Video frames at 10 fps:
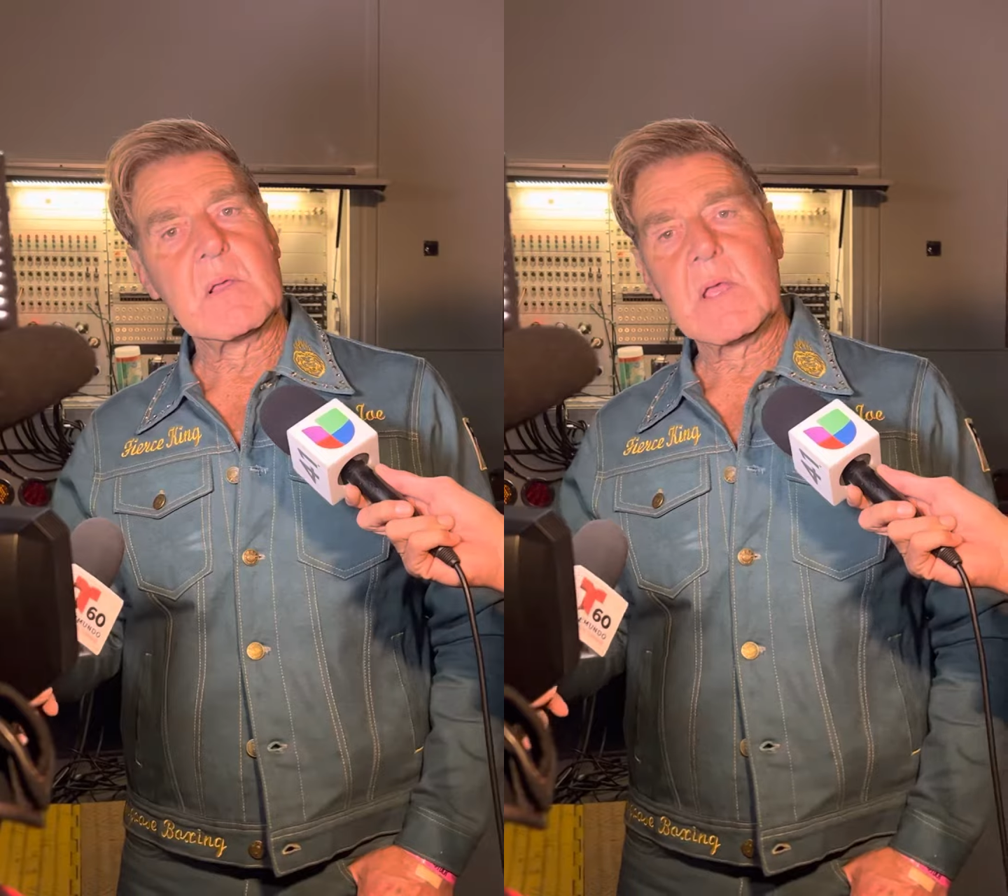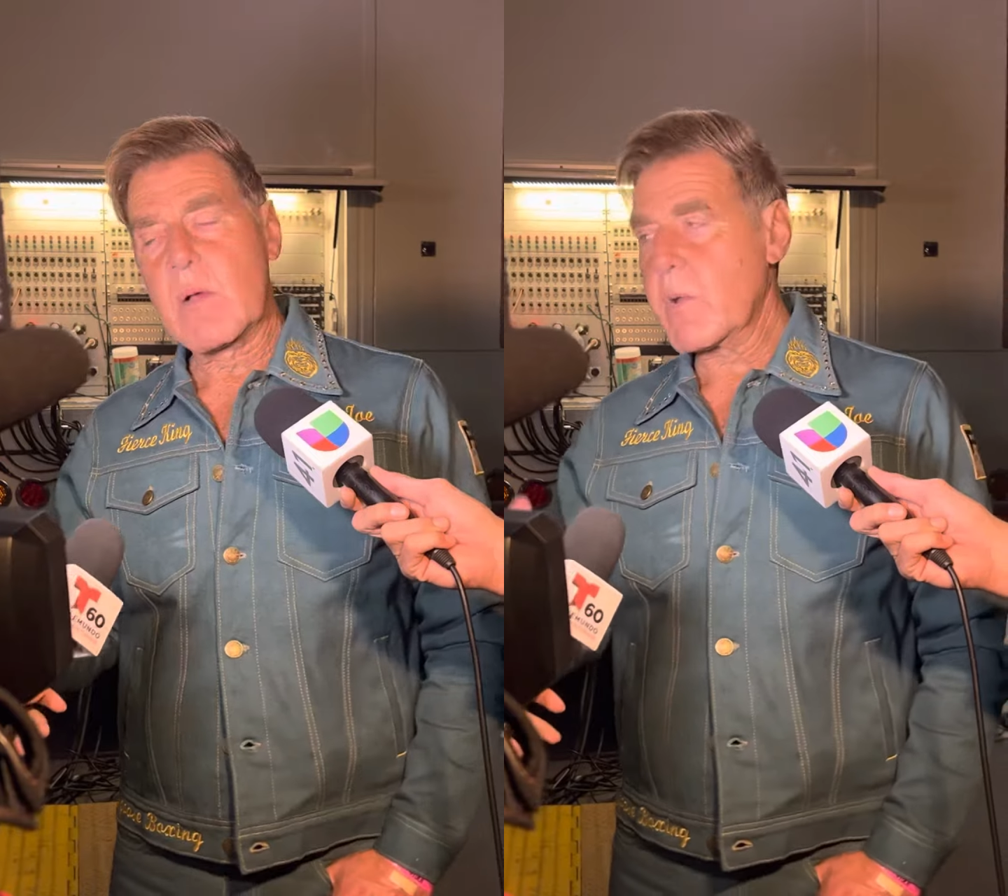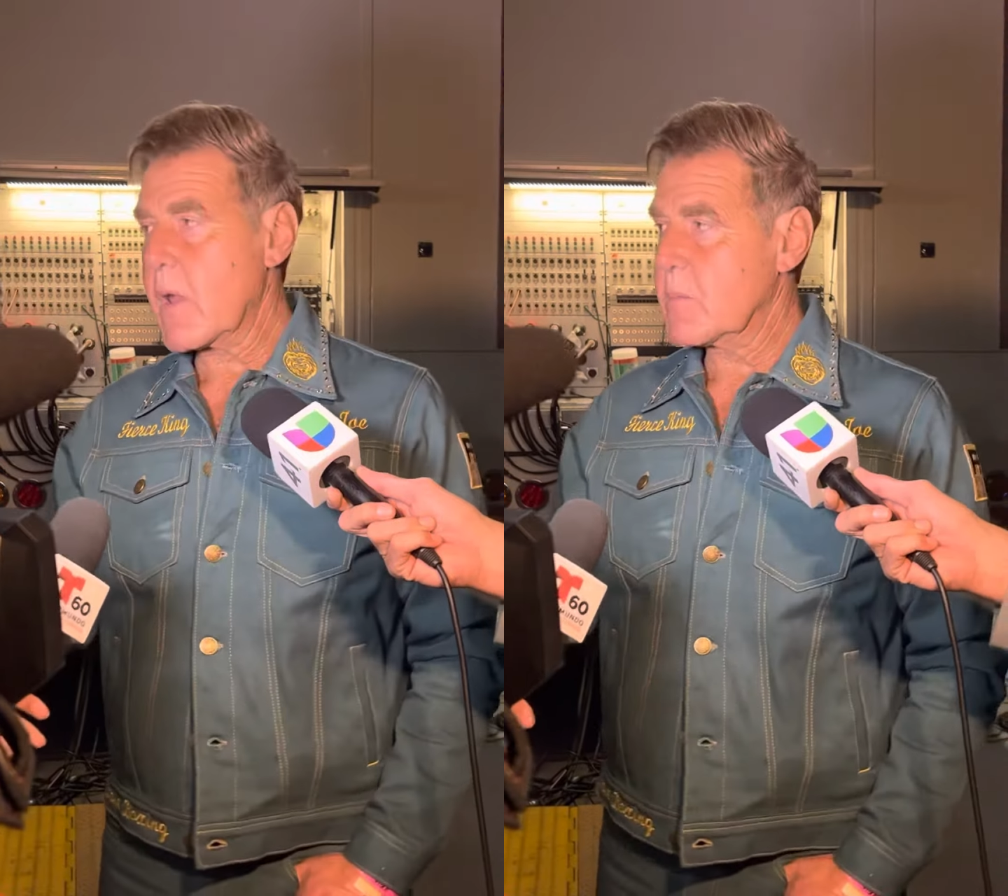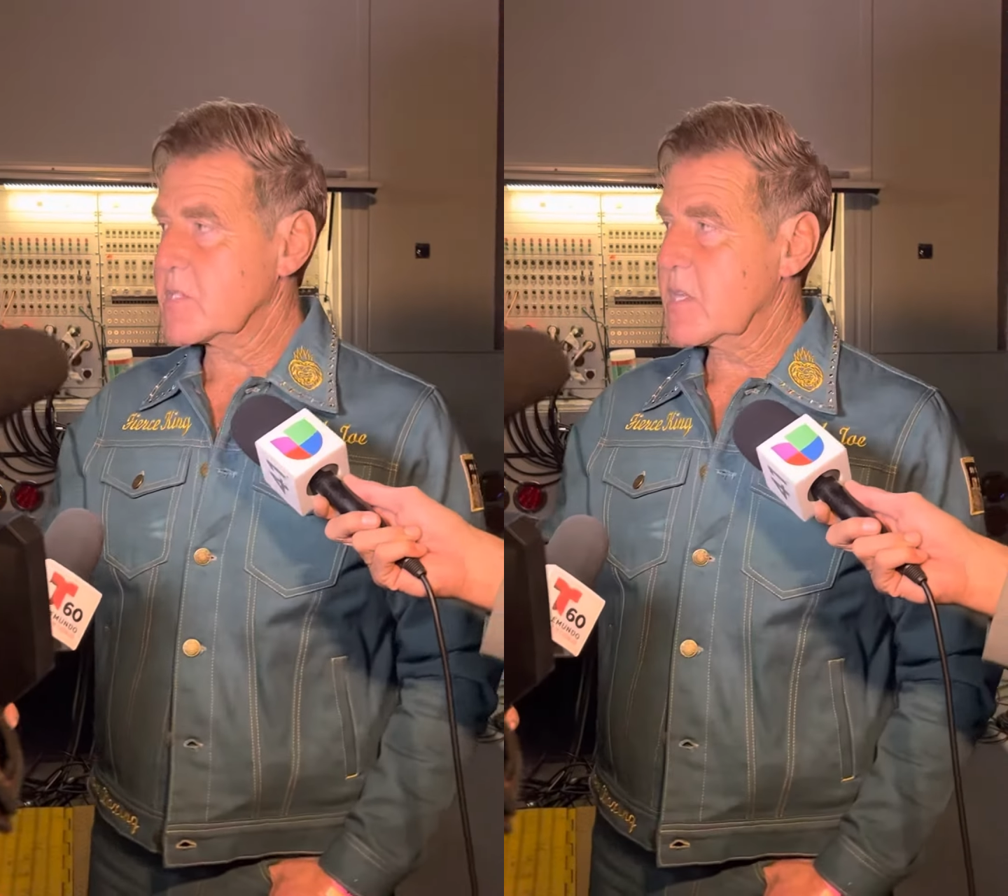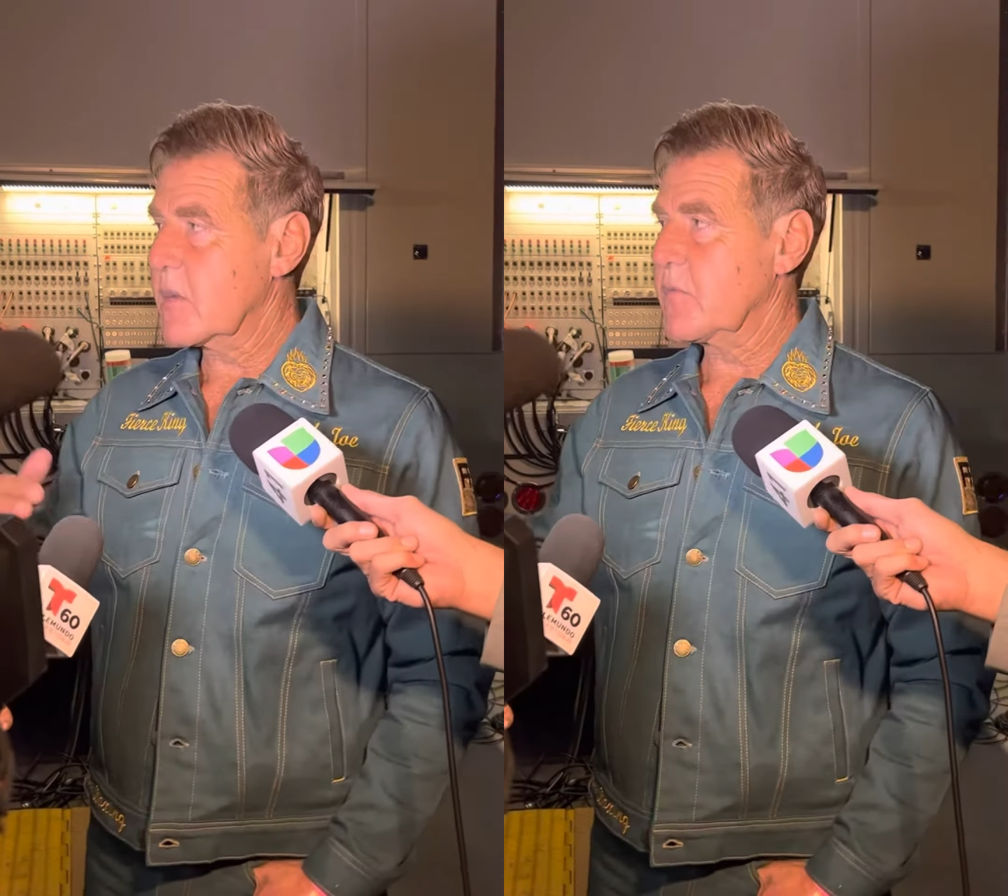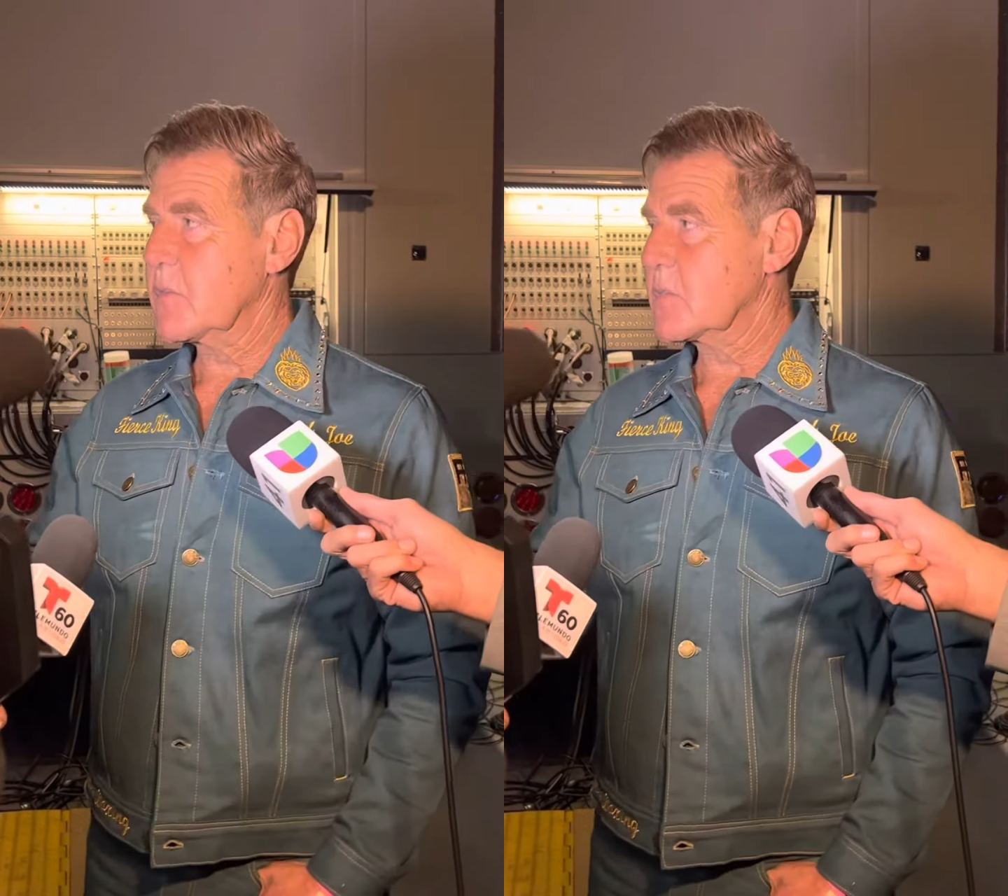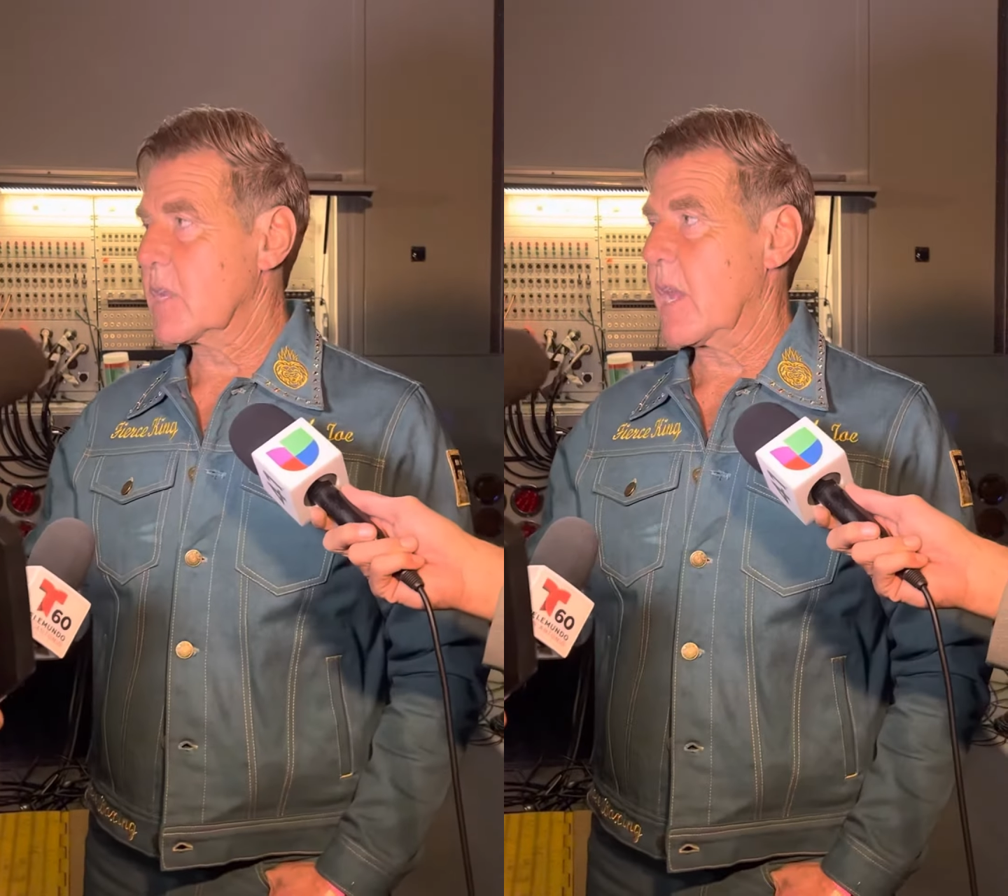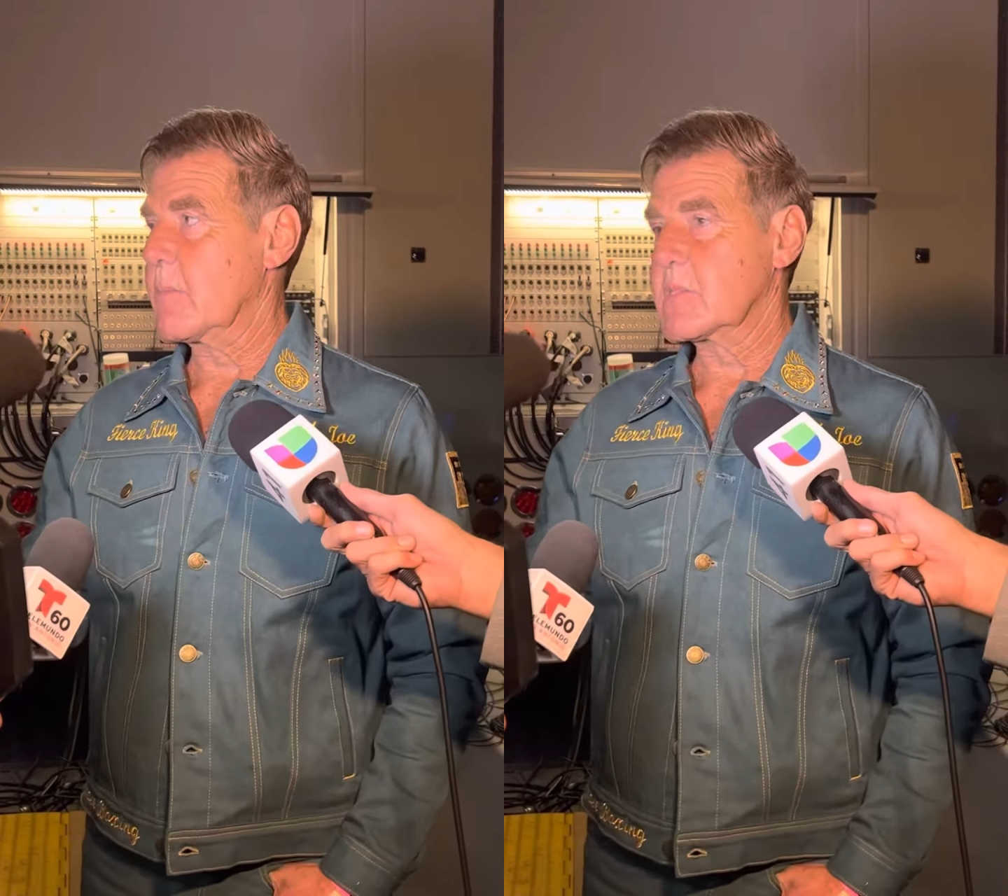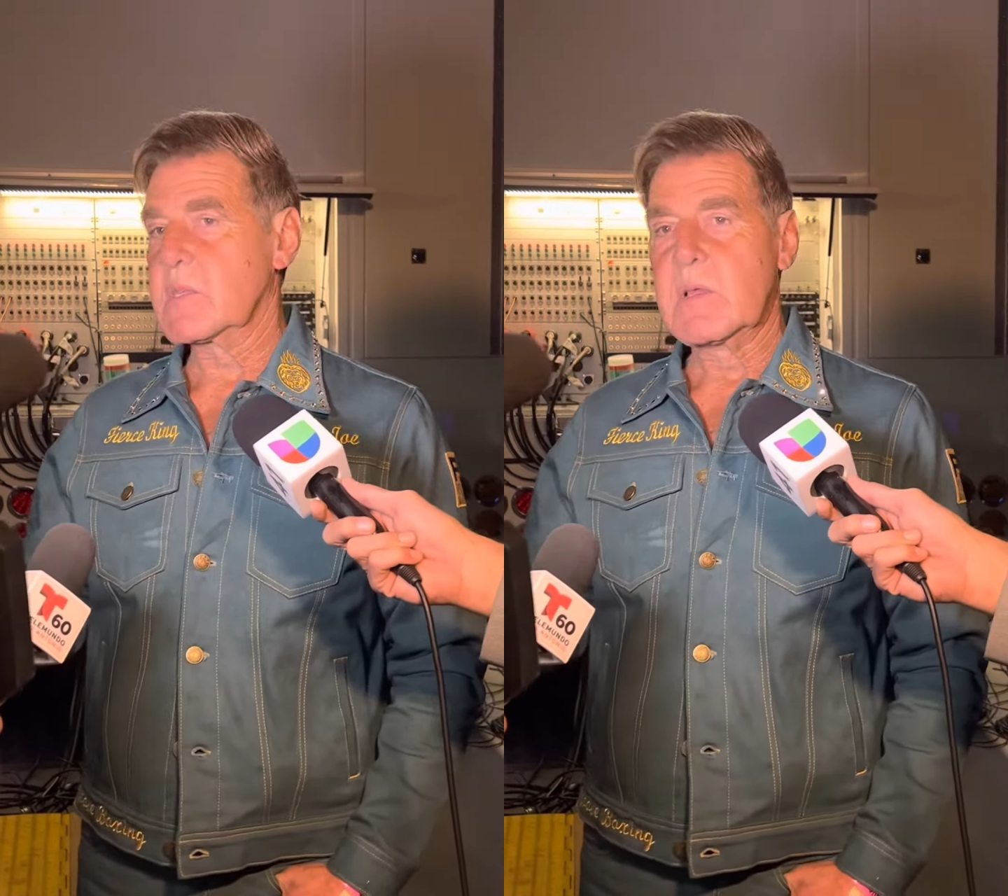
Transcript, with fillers: and we almost did a few times.